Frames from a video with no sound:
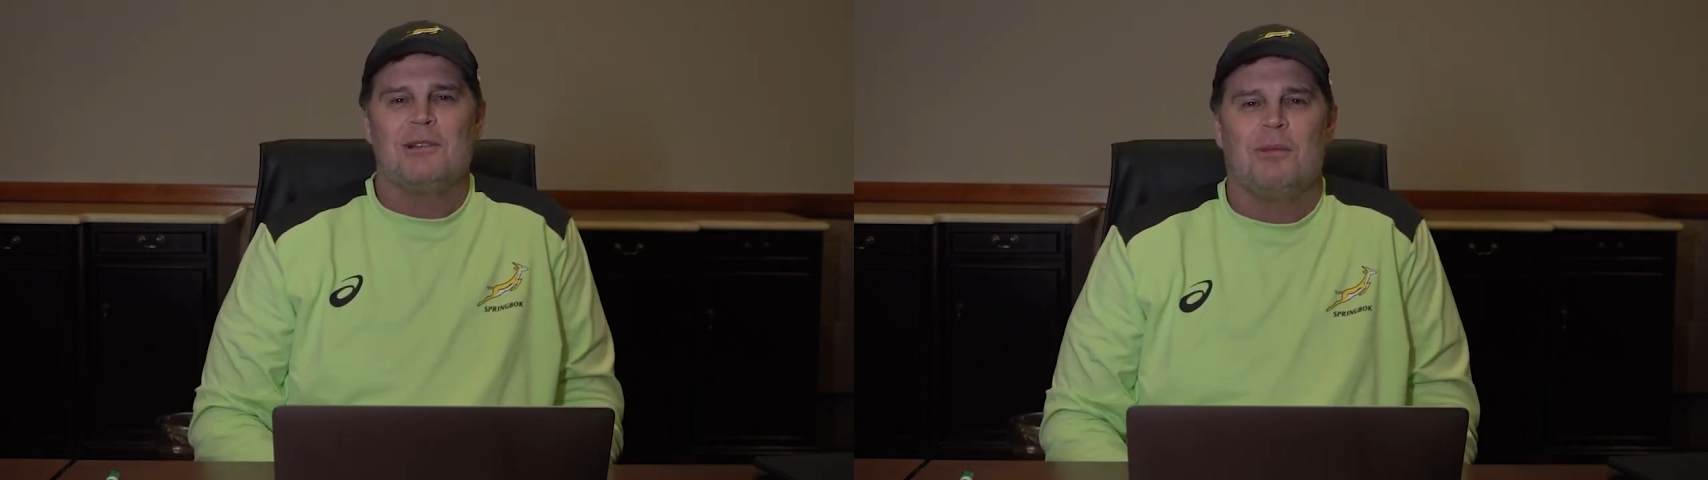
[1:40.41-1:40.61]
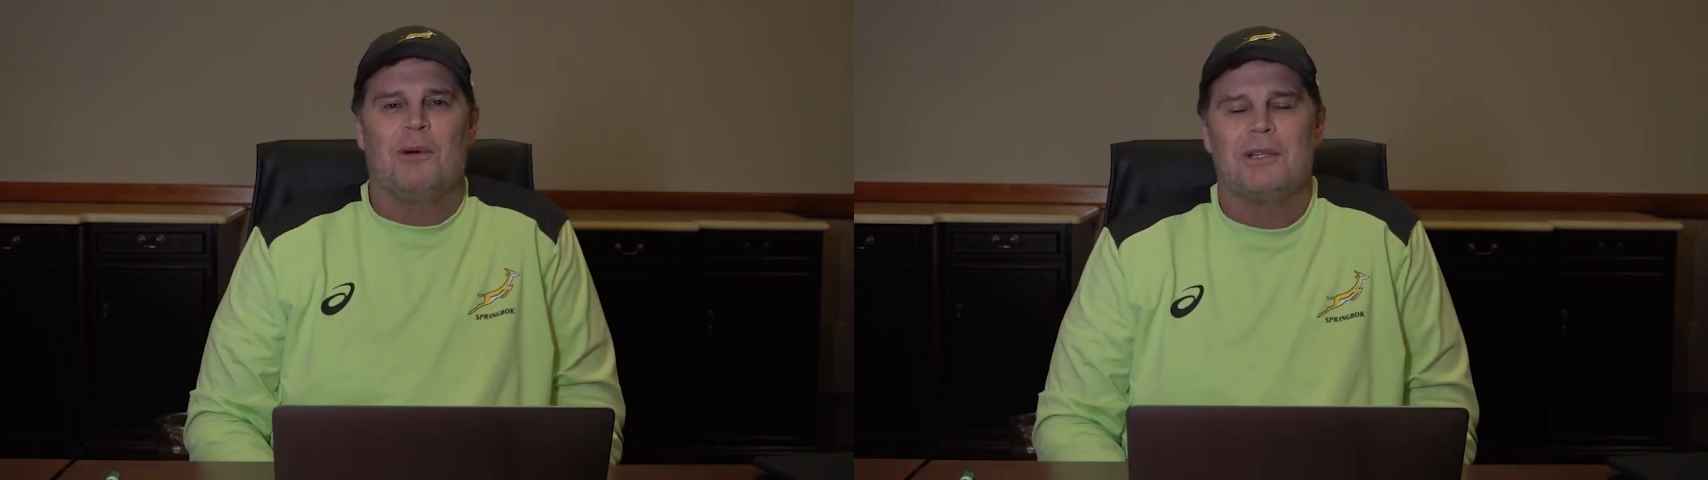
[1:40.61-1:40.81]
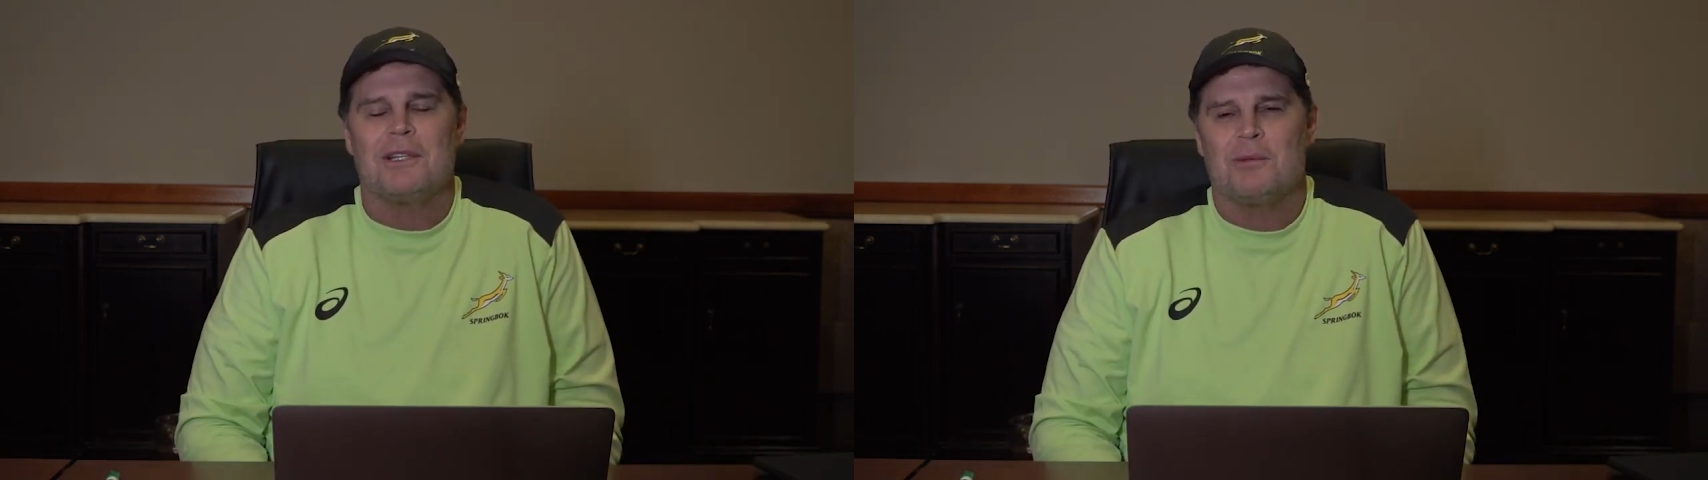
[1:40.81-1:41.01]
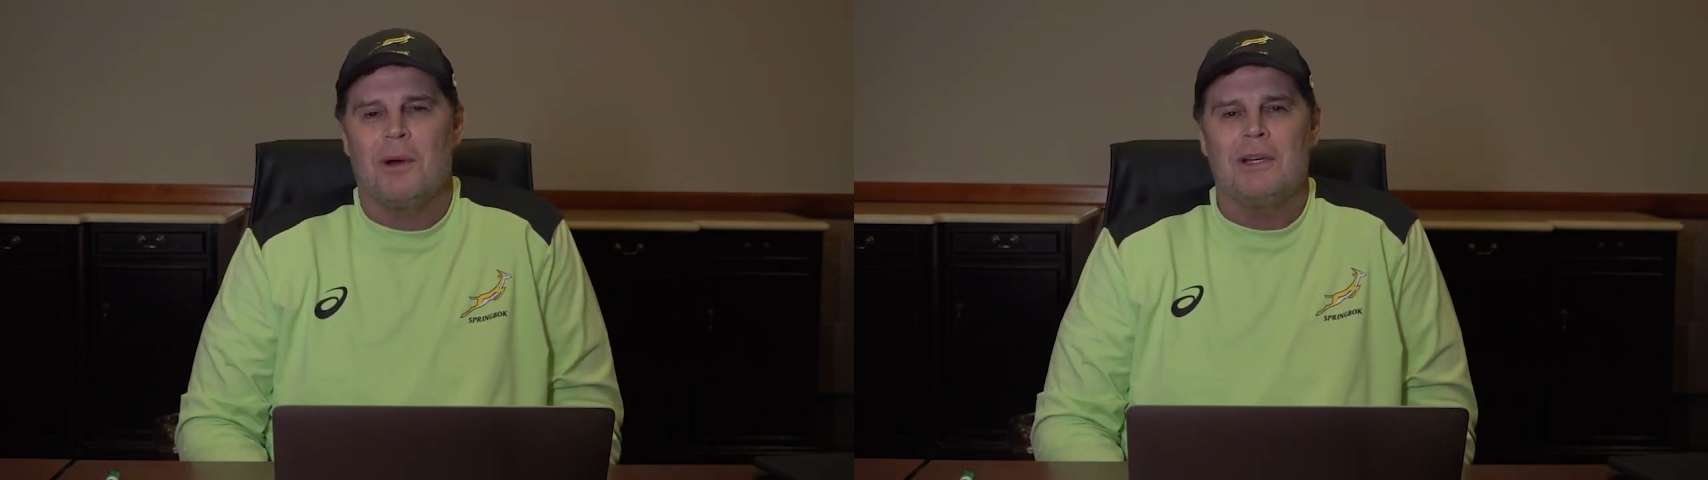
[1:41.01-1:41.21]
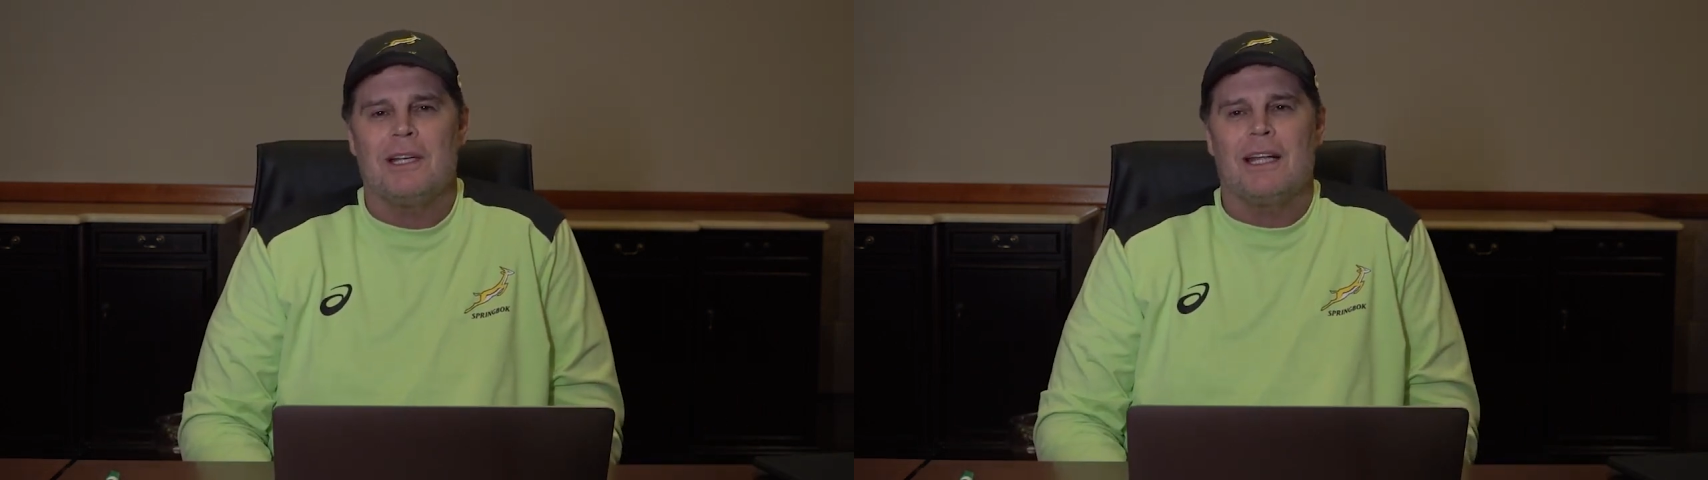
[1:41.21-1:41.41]
supporters
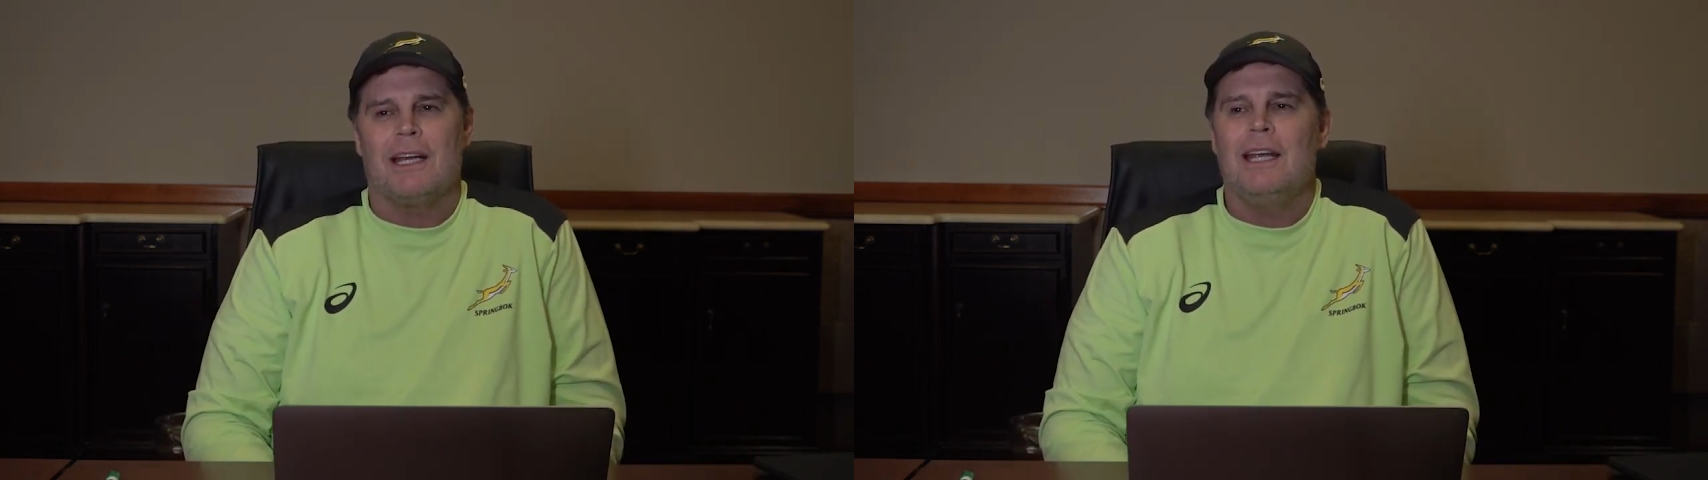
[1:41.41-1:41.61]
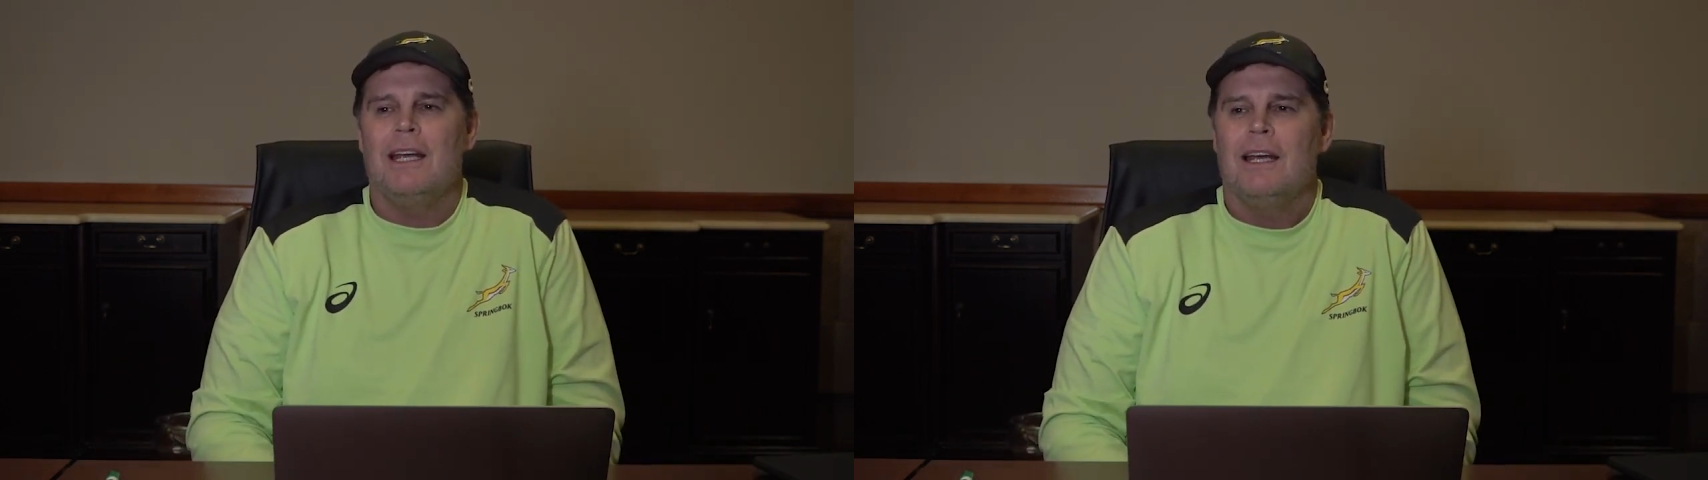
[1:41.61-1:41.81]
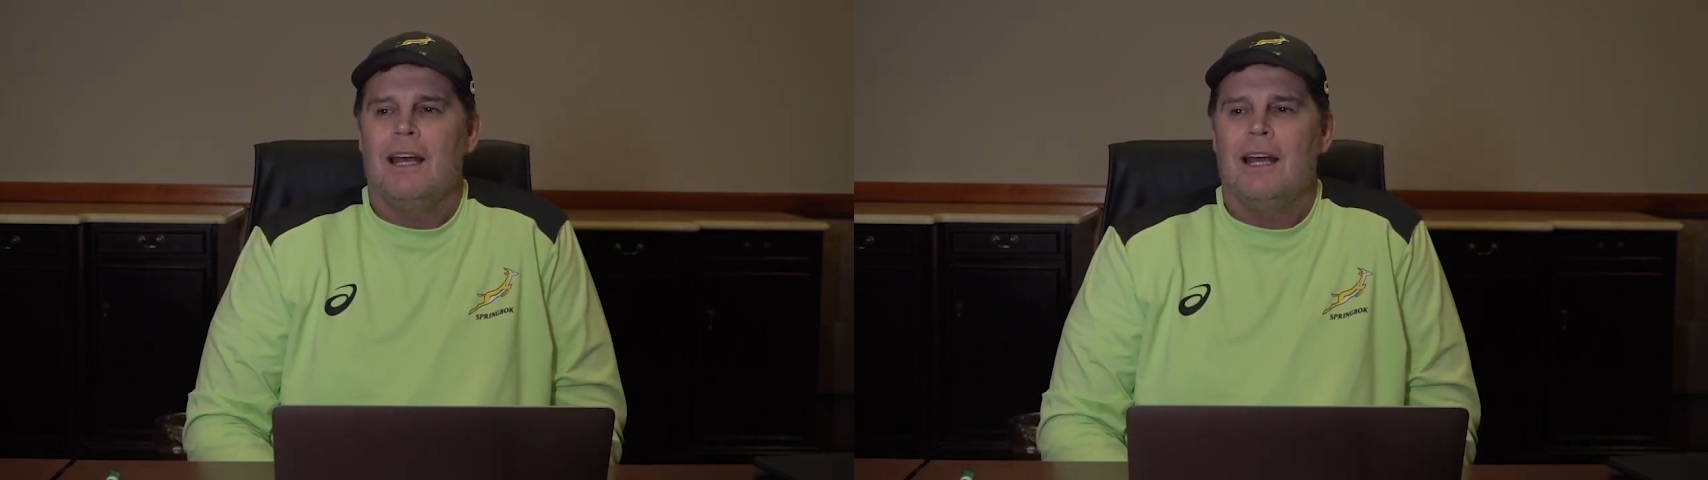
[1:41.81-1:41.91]
won't agree,